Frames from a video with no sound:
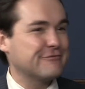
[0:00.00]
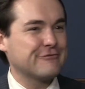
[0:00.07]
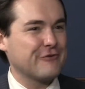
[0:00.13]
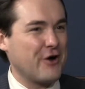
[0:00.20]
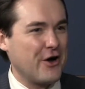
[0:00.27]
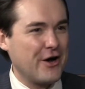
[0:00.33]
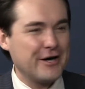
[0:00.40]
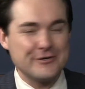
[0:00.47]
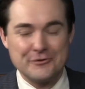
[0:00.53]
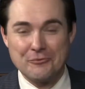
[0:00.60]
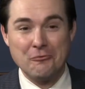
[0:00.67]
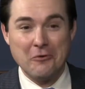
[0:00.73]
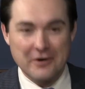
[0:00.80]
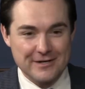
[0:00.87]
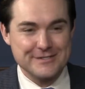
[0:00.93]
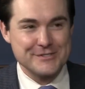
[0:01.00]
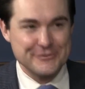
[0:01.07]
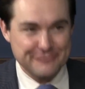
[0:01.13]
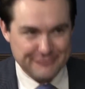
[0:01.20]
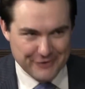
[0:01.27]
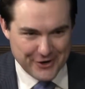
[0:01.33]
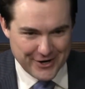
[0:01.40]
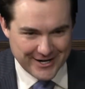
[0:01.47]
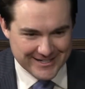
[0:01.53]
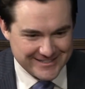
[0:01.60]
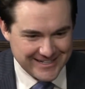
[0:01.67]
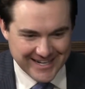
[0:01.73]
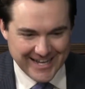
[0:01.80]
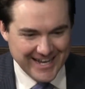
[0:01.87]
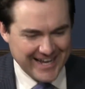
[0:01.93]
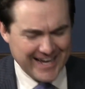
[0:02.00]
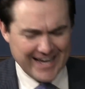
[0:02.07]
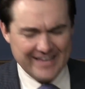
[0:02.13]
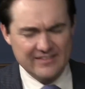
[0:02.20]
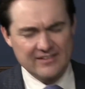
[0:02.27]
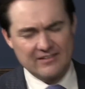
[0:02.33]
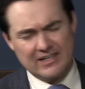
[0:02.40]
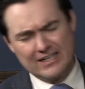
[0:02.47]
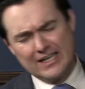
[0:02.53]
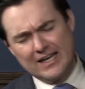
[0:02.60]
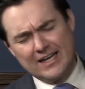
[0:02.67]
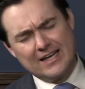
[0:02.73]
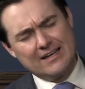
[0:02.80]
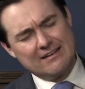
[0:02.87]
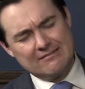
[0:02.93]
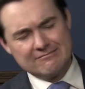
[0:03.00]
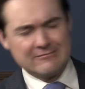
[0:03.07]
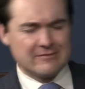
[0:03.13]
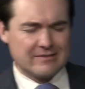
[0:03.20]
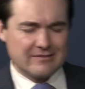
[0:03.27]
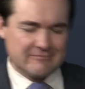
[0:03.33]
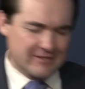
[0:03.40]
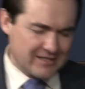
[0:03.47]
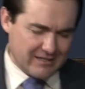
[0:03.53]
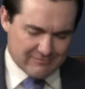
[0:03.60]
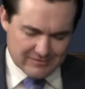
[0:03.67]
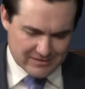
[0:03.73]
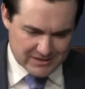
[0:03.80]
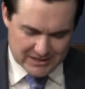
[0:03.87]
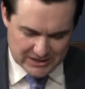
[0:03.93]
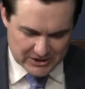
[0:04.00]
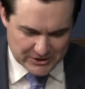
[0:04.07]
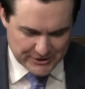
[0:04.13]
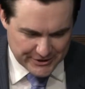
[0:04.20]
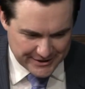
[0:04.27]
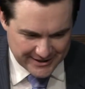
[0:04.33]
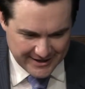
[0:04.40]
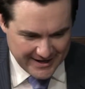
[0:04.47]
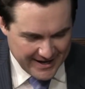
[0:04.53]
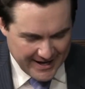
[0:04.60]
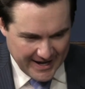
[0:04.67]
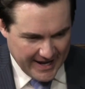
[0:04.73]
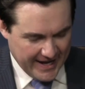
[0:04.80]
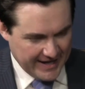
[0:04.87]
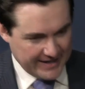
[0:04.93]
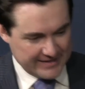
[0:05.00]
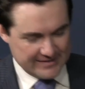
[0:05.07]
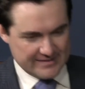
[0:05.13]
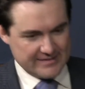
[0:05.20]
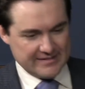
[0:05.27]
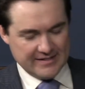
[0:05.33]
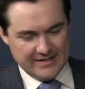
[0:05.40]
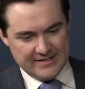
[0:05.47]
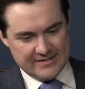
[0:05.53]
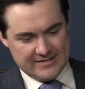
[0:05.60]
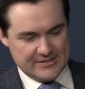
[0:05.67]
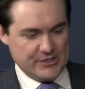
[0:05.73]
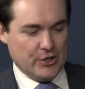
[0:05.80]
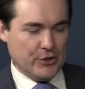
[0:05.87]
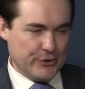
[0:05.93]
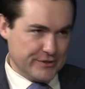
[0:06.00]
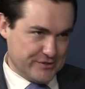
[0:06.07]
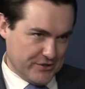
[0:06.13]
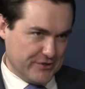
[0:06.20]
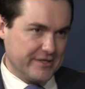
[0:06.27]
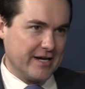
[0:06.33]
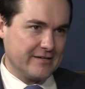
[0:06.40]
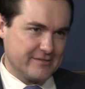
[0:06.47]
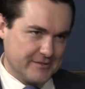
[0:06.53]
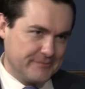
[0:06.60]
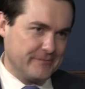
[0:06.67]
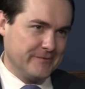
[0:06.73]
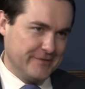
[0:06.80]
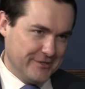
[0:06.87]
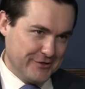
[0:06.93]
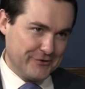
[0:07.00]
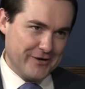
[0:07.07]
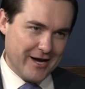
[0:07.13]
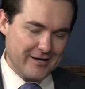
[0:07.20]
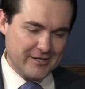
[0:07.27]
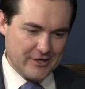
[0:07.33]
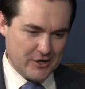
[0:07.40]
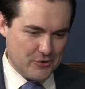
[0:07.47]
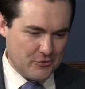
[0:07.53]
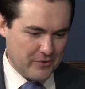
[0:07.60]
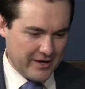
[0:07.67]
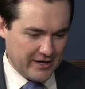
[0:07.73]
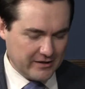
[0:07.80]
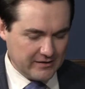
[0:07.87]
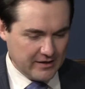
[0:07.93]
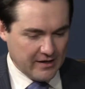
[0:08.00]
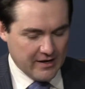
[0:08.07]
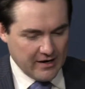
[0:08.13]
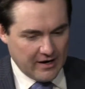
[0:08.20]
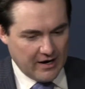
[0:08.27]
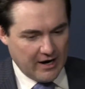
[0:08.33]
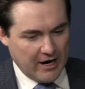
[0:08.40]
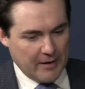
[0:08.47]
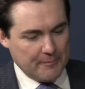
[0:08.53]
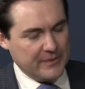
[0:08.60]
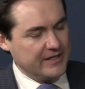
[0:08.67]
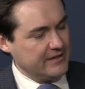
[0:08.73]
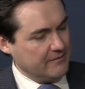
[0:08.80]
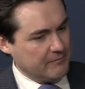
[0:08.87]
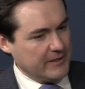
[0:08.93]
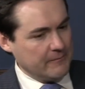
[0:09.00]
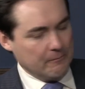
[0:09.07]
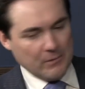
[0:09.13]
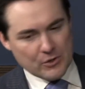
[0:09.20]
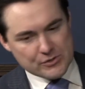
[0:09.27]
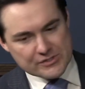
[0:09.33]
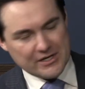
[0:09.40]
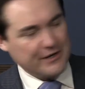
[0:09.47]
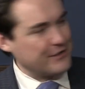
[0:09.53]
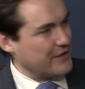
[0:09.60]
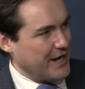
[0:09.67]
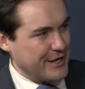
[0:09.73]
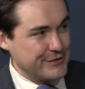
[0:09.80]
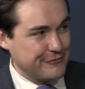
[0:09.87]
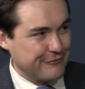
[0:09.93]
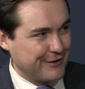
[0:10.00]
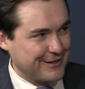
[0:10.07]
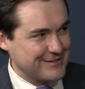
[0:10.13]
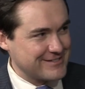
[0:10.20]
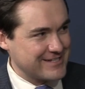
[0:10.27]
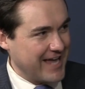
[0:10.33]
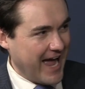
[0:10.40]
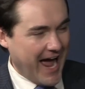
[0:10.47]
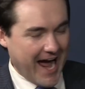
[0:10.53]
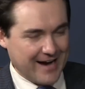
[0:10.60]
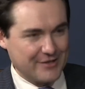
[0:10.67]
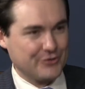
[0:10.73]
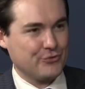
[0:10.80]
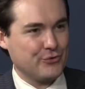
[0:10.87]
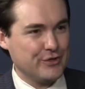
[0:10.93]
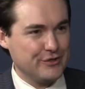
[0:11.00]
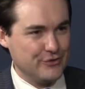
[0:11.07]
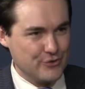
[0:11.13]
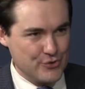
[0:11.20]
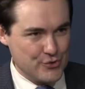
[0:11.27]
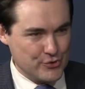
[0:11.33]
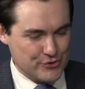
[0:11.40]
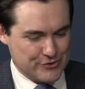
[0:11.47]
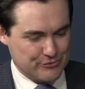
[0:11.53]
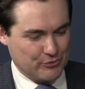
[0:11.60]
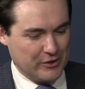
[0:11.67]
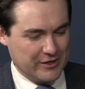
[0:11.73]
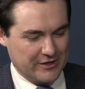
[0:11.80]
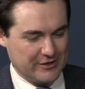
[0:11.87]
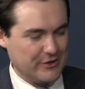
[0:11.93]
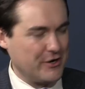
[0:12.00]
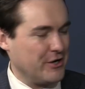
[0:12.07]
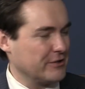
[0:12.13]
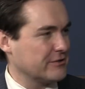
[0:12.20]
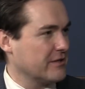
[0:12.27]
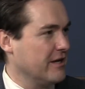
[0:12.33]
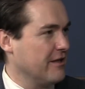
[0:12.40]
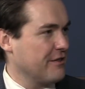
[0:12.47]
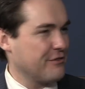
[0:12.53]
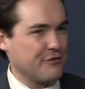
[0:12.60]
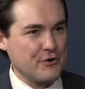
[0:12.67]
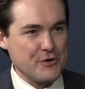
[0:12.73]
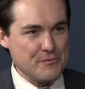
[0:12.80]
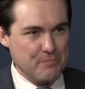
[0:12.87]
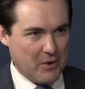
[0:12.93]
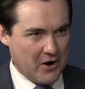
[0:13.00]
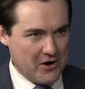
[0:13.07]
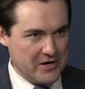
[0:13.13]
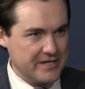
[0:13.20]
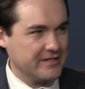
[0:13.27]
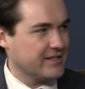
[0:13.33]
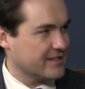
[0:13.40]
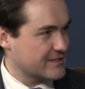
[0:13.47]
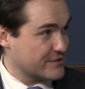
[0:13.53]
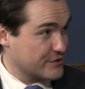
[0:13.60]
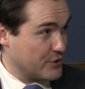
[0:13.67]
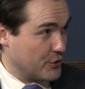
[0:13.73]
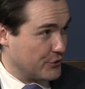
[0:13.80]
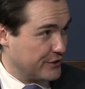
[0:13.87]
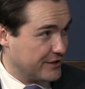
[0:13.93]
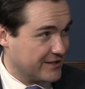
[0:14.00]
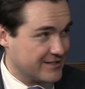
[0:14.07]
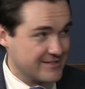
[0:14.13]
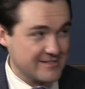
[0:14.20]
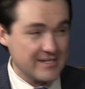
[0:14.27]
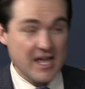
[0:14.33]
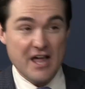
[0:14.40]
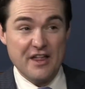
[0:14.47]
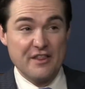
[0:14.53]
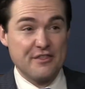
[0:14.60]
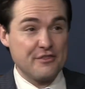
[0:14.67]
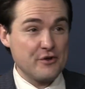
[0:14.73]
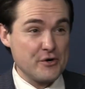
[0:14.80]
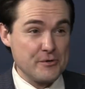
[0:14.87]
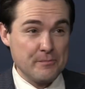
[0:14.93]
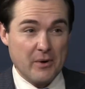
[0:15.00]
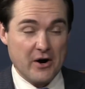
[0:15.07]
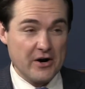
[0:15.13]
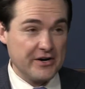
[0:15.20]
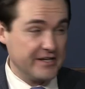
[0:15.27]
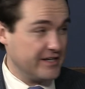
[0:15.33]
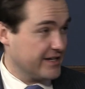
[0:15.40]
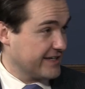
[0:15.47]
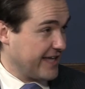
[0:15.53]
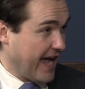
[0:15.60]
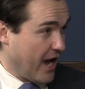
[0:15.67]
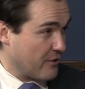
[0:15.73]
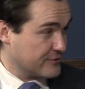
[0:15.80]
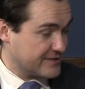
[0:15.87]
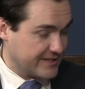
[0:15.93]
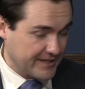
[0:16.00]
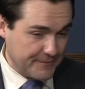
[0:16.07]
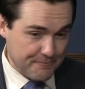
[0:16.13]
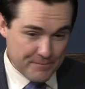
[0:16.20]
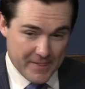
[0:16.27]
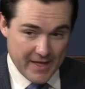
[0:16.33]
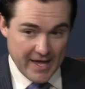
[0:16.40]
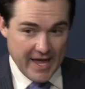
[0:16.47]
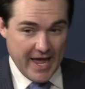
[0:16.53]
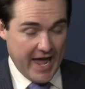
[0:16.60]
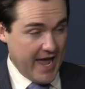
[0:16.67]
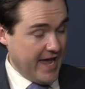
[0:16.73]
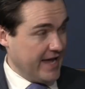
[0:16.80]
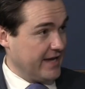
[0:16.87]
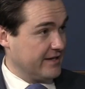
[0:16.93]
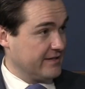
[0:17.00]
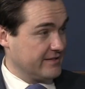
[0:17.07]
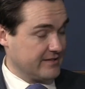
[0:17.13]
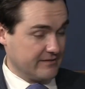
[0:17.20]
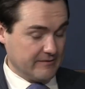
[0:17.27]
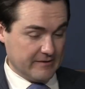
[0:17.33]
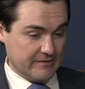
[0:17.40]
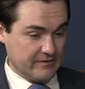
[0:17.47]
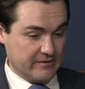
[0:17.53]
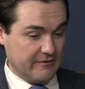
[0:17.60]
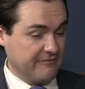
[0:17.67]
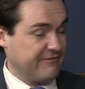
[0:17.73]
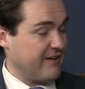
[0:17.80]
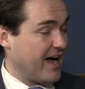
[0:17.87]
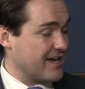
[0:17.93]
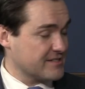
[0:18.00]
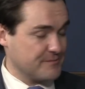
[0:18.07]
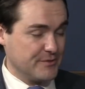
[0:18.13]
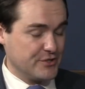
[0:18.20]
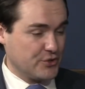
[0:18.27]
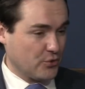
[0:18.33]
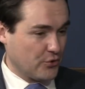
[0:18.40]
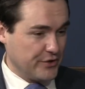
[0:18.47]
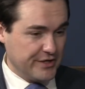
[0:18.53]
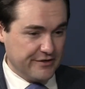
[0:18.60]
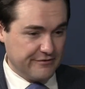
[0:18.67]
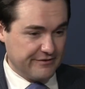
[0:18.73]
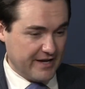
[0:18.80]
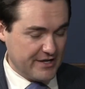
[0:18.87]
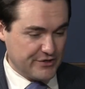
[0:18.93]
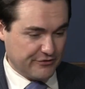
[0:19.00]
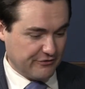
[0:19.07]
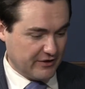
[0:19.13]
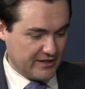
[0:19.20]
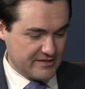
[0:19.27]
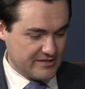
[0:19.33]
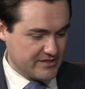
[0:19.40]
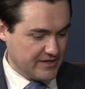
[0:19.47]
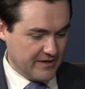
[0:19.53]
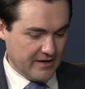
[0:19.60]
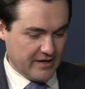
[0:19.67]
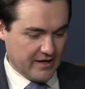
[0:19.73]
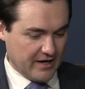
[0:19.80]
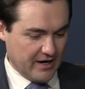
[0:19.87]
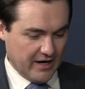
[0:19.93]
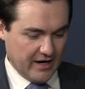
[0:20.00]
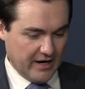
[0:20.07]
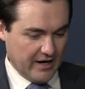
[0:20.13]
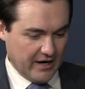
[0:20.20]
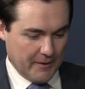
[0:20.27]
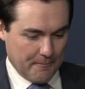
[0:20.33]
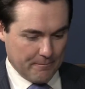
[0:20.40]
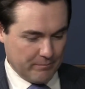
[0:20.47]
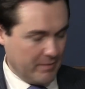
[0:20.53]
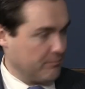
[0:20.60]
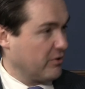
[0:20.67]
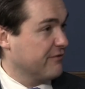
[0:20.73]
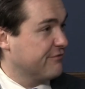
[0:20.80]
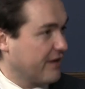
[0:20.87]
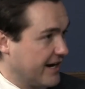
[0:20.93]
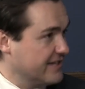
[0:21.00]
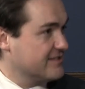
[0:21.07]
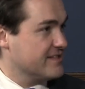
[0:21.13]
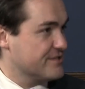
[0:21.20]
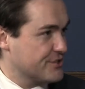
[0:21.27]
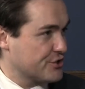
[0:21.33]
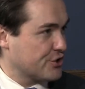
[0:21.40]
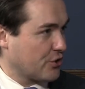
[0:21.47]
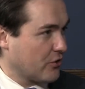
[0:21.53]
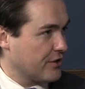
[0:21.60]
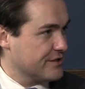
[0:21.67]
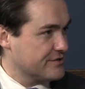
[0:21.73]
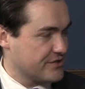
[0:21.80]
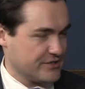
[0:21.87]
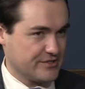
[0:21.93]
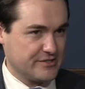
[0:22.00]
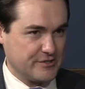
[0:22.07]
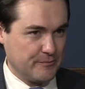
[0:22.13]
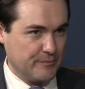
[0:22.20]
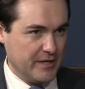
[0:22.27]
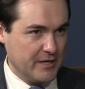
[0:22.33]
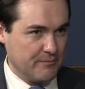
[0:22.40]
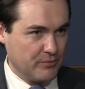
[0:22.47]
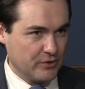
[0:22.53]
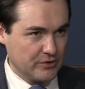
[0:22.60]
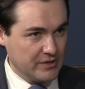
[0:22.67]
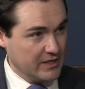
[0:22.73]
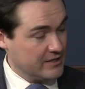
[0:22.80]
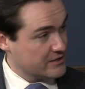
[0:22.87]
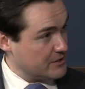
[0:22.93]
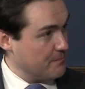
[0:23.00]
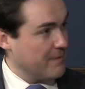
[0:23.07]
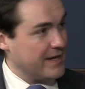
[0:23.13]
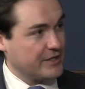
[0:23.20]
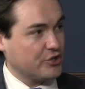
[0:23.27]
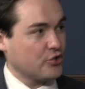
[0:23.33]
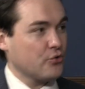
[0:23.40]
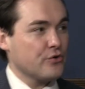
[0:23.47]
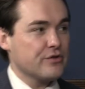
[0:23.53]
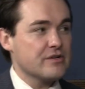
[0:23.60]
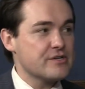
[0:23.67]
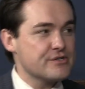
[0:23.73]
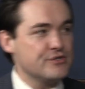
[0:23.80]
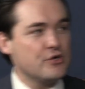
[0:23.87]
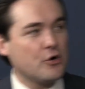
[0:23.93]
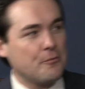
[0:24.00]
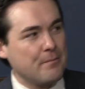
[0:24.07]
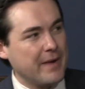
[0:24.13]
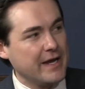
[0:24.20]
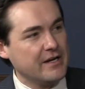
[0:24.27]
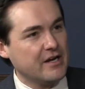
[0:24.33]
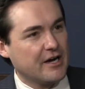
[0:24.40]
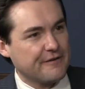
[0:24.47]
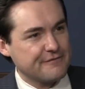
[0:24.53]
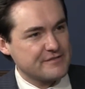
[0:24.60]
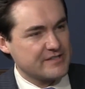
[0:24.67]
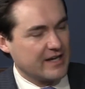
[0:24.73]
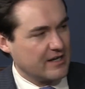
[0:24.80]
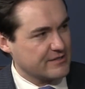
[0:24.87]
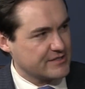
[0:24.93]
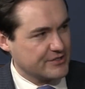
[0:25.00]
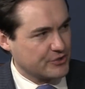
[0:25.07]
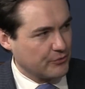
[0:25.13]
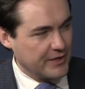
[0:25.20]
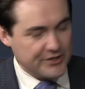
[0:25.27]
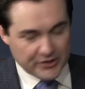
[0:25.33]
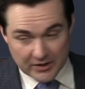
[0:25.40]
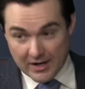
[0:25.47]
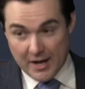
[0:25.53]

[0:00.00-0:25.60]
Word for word: fraud was a fraud, and they're like, ah, we're, we're not really sure. And so it turned out to, you know, not go well. Uh, but, but most other hedge funds actually use what are called third-party custodians, third-party accounting, mm-hmm. and the vast majority of hedge funds um, provide these assurances to people to make sure there's no Madoff-style situation.